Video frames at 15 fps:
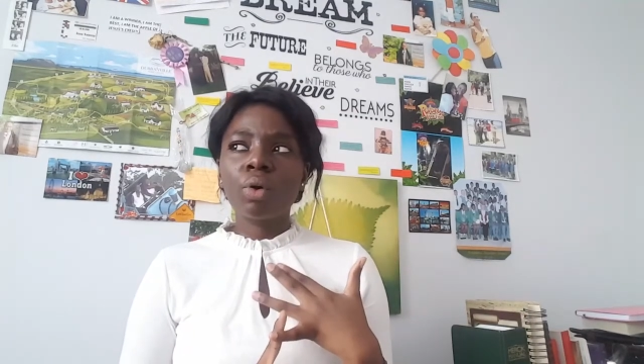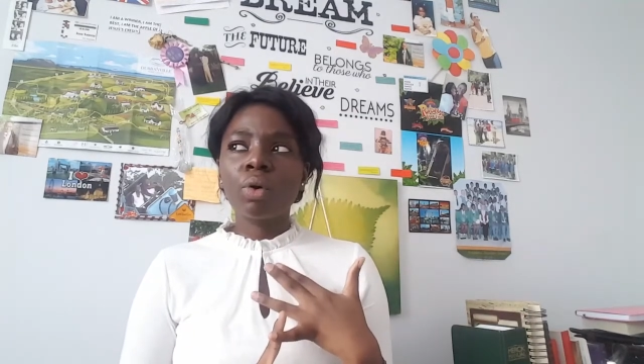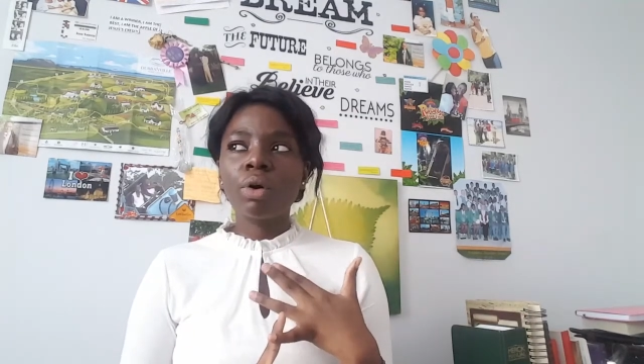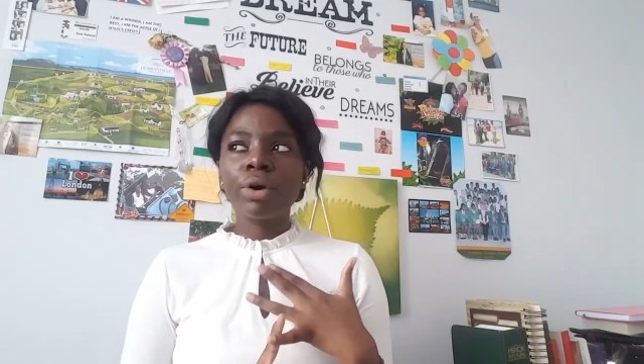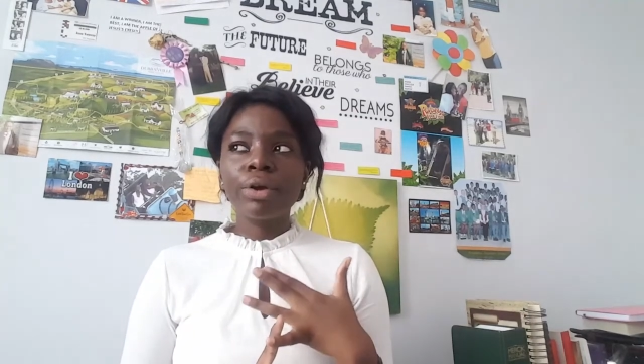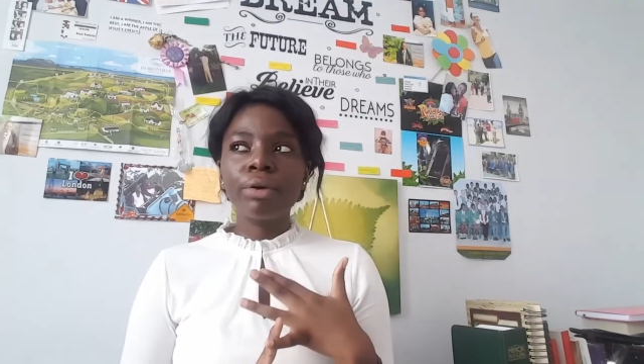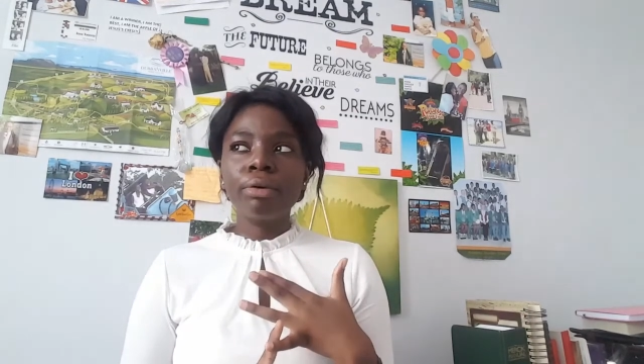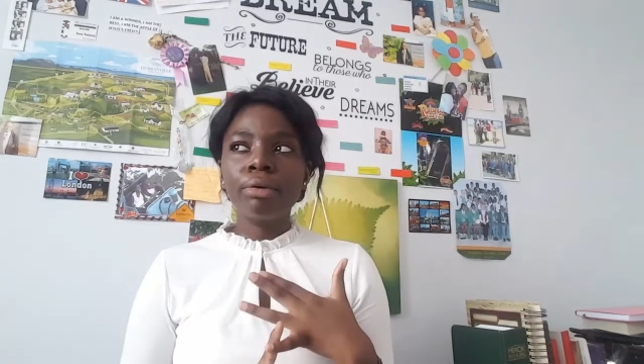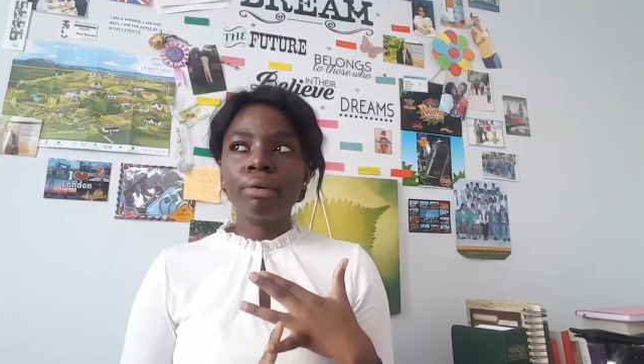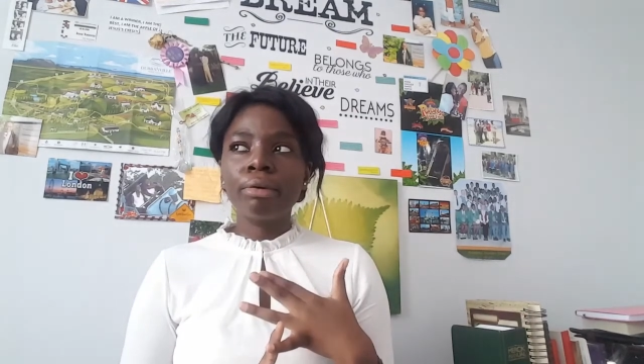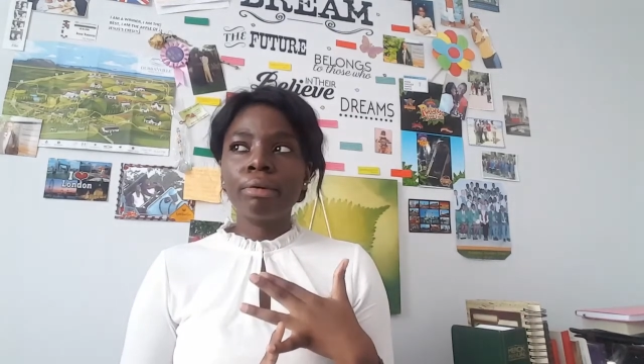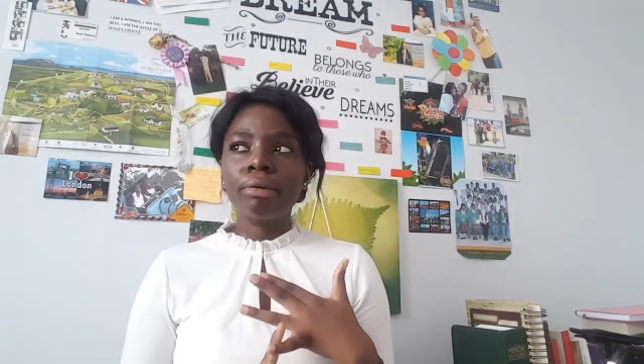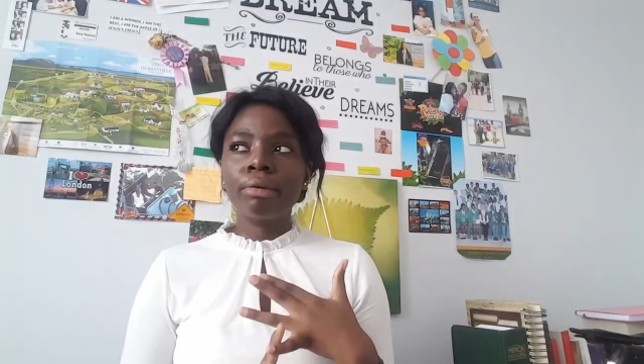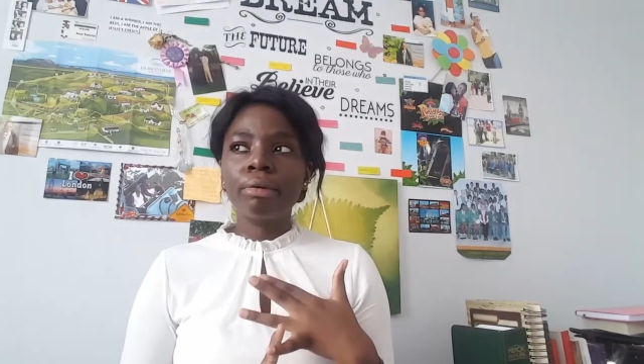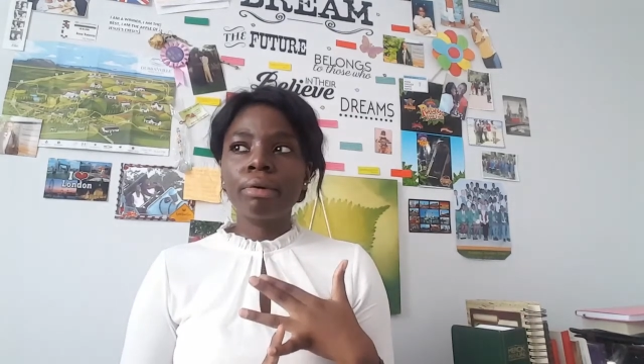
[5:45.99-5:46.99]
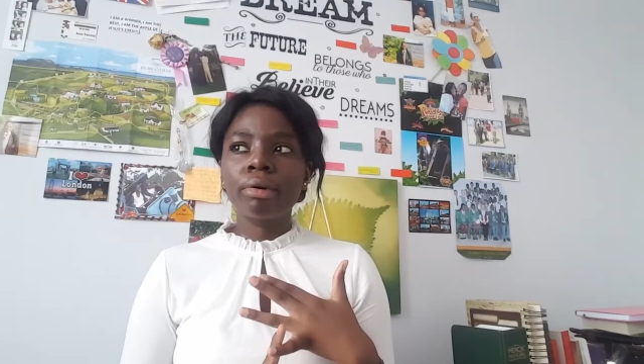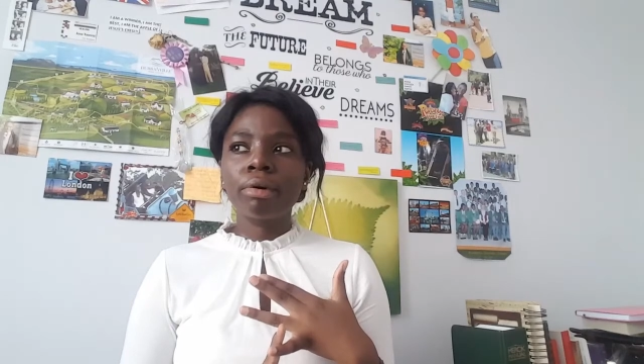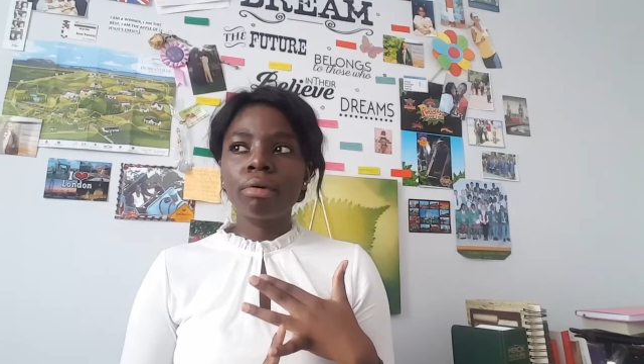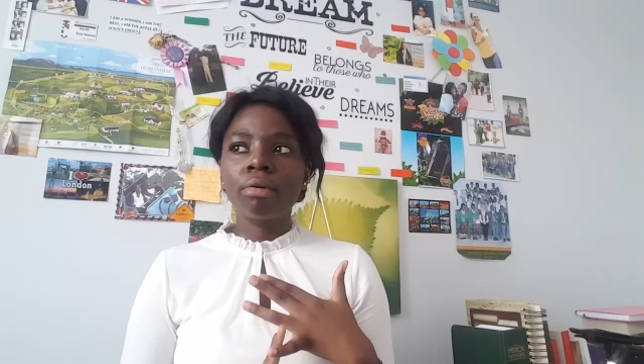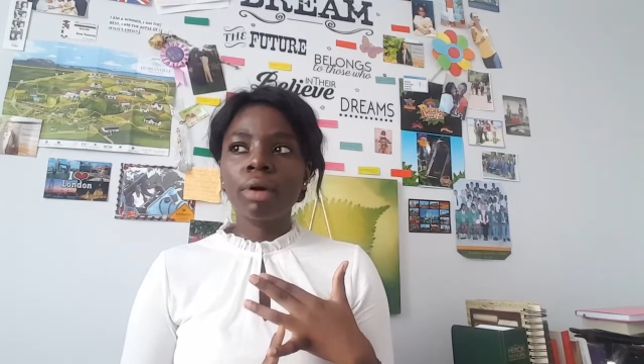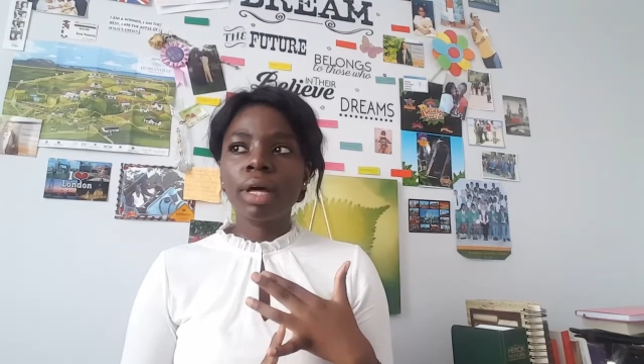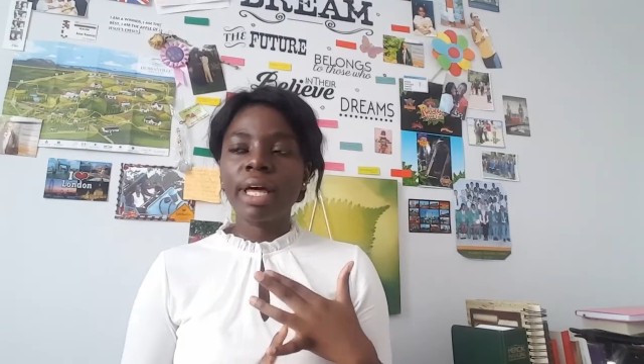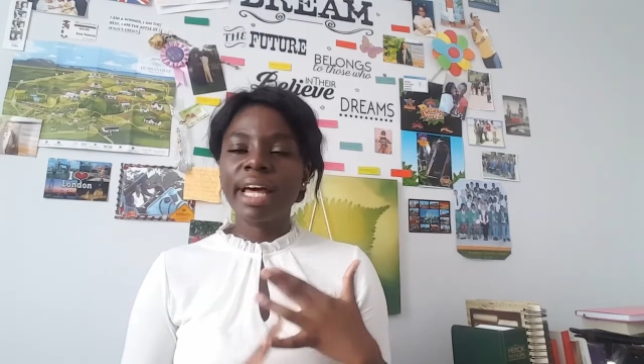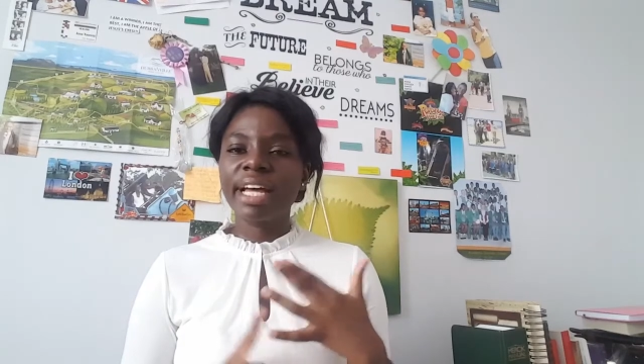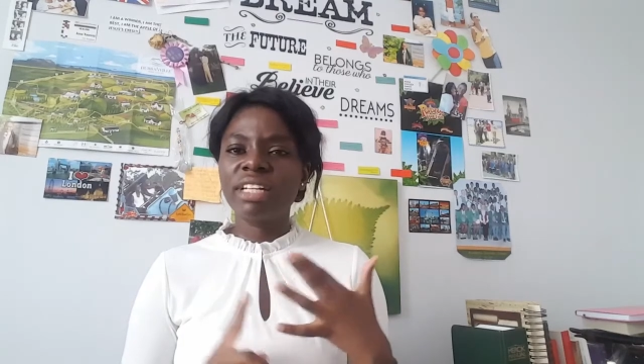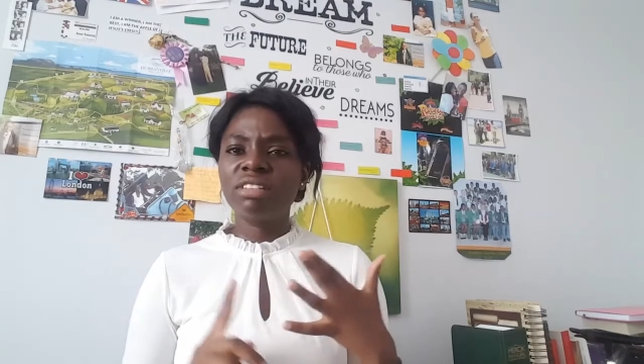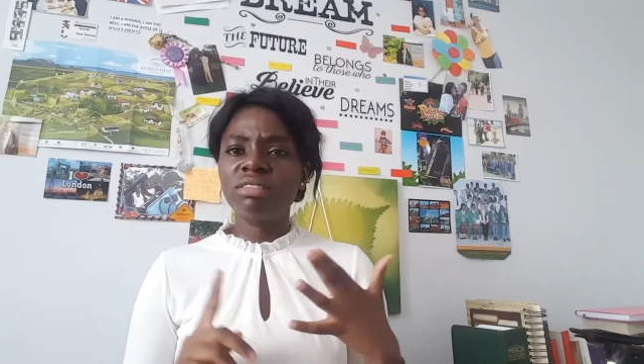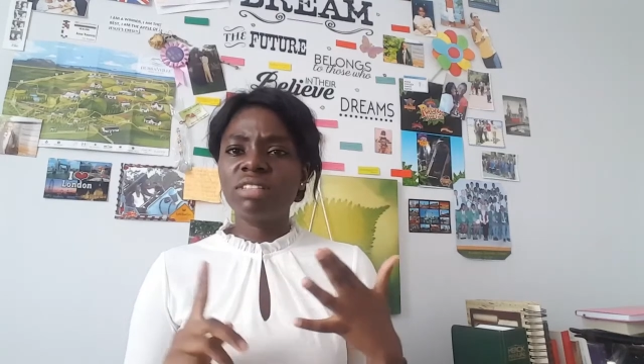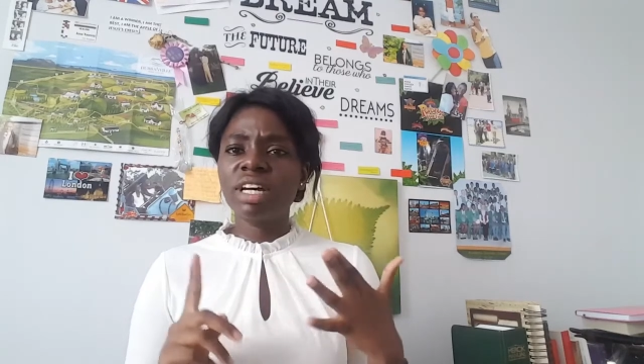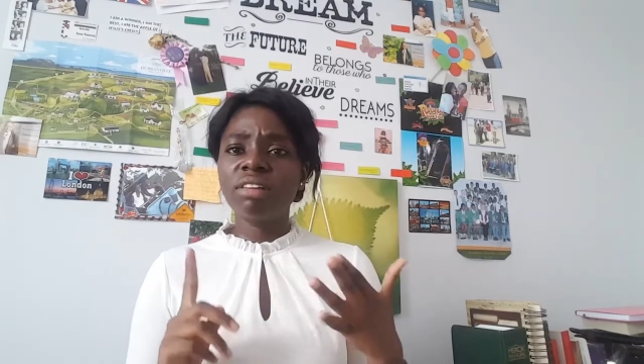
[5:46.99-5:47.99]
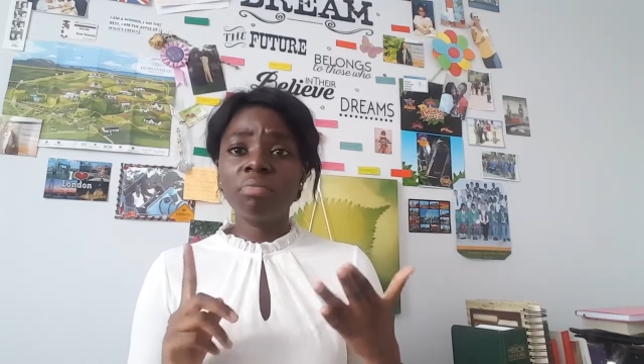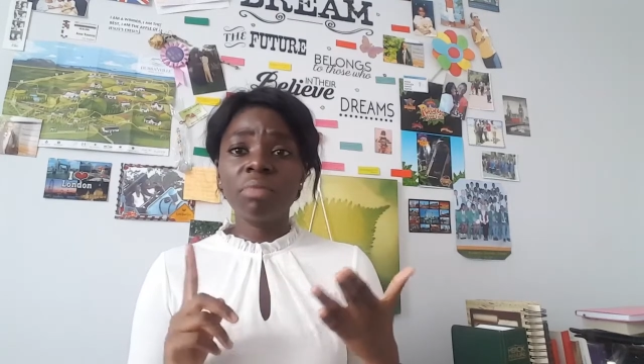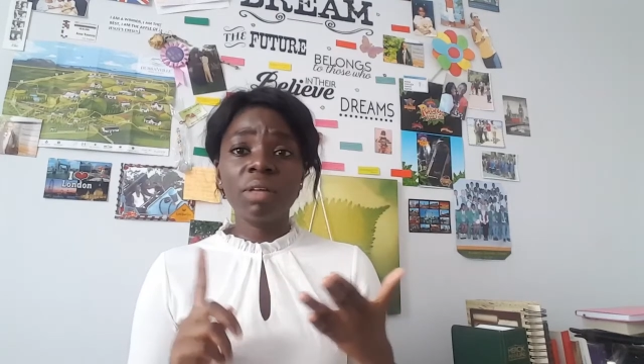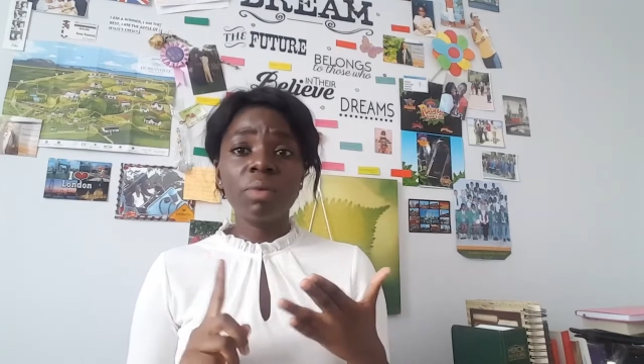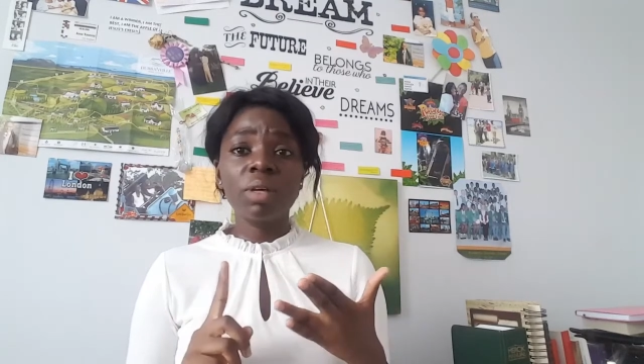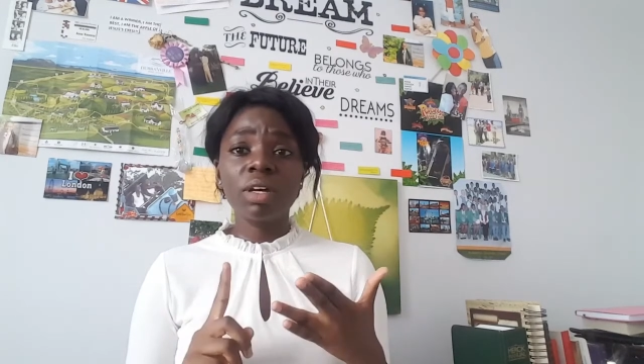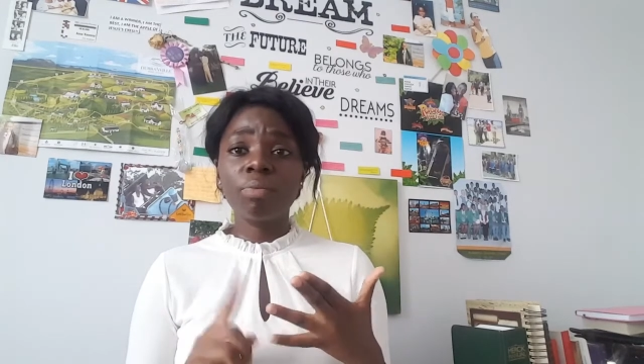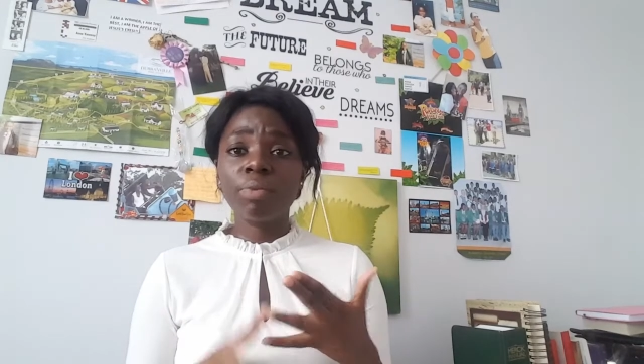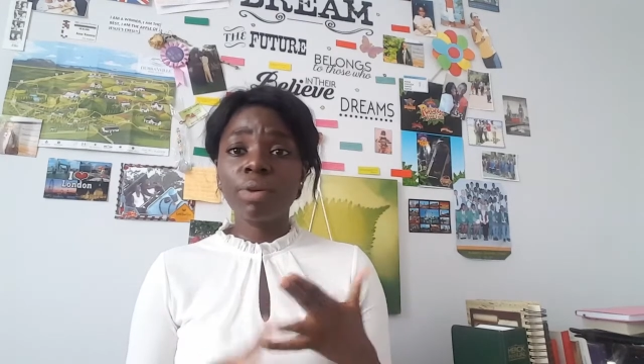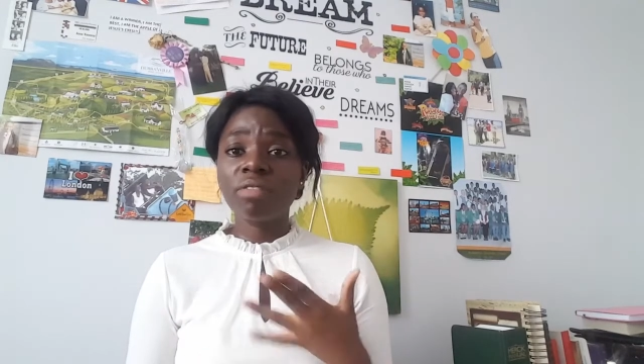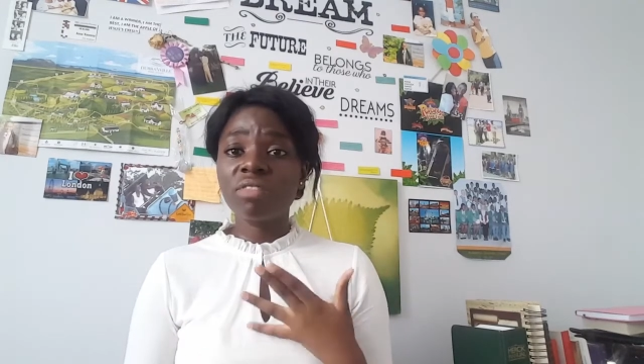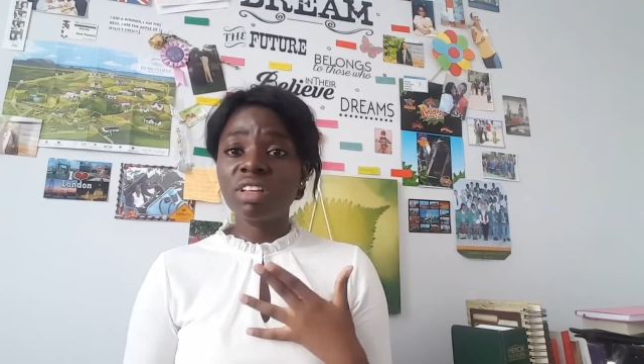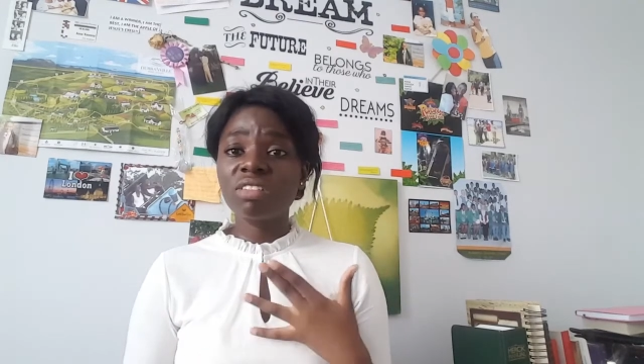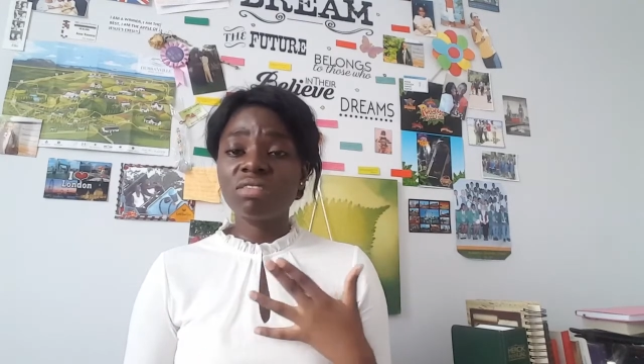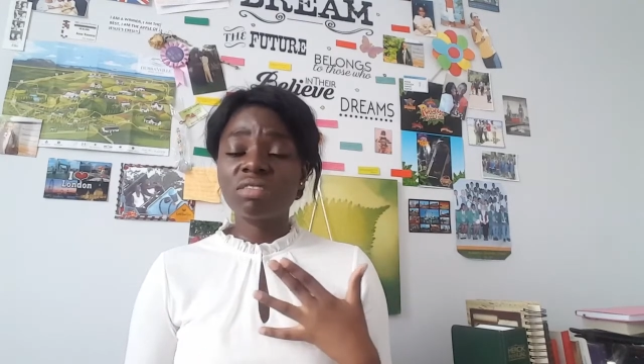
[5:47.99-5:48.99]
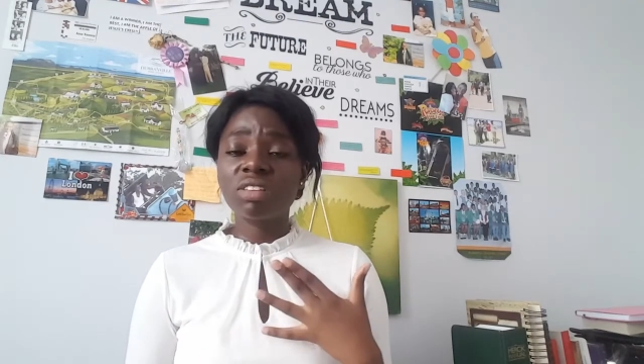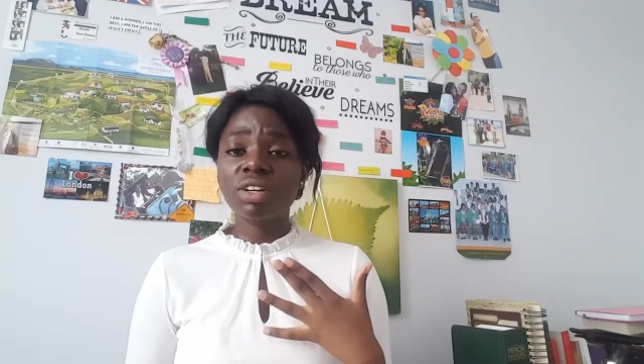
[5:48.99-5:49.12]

or you had done maybe a previous